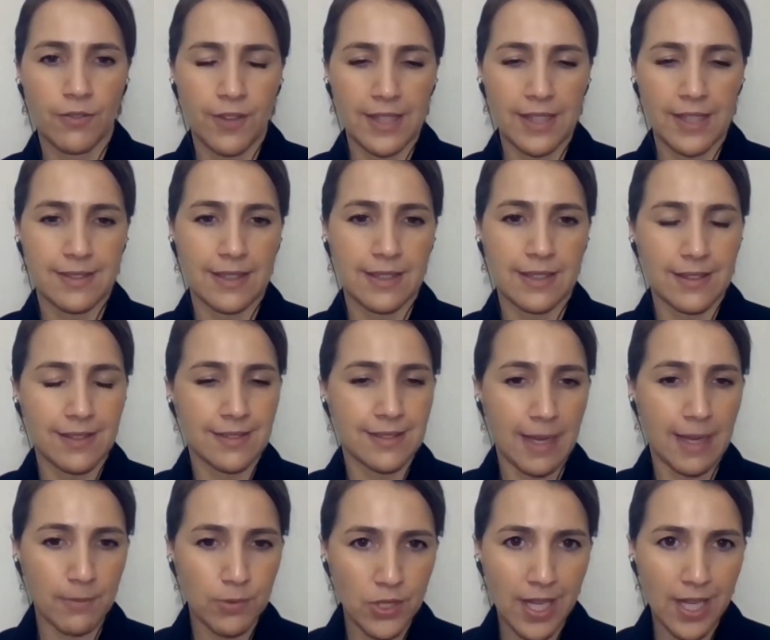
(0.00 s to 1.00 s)
facing the
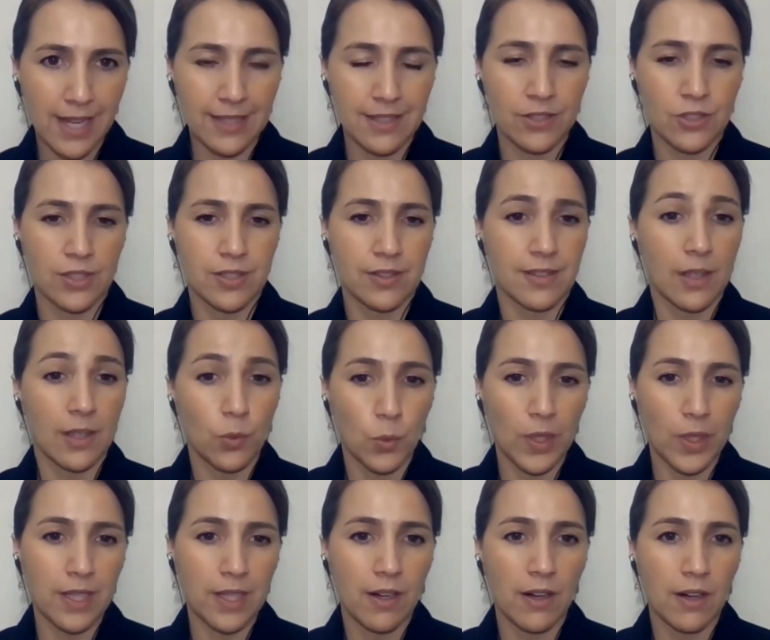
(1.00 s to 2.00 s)
same challenges that
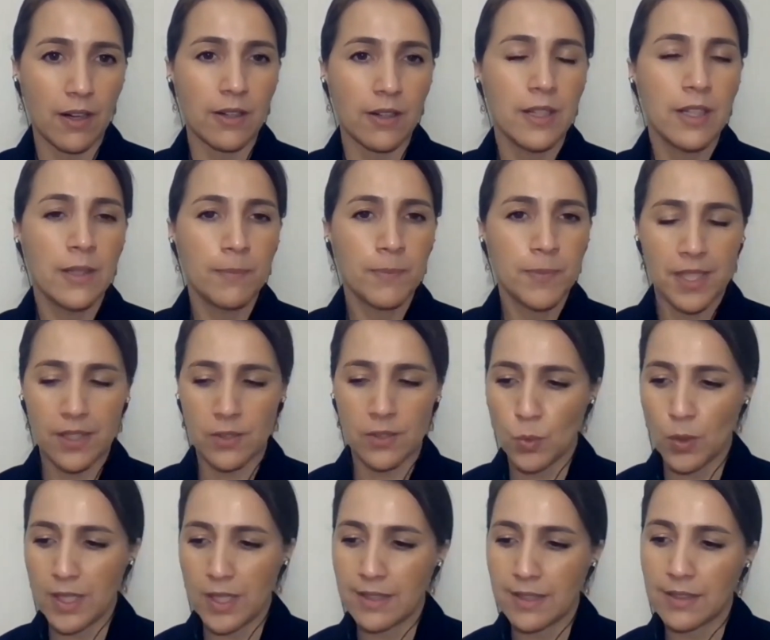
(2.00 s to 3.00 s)
we are as
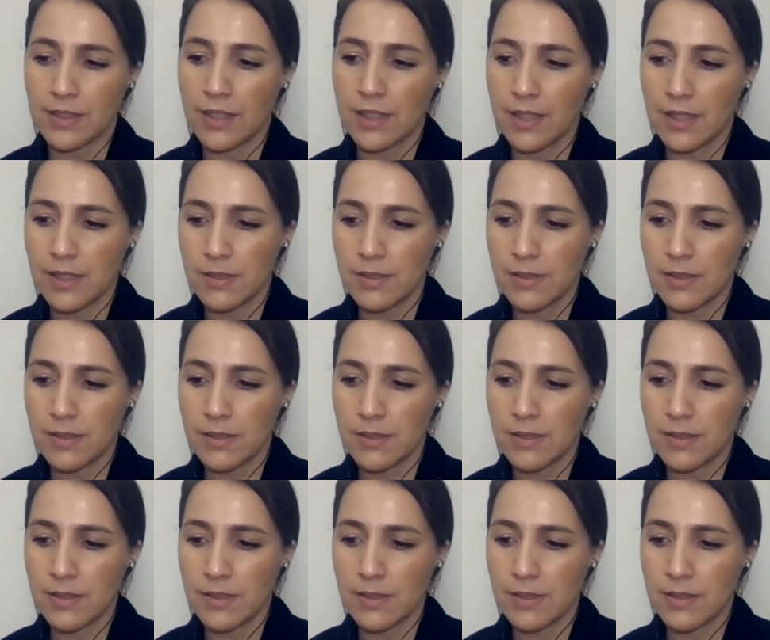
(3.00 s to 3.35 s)
well,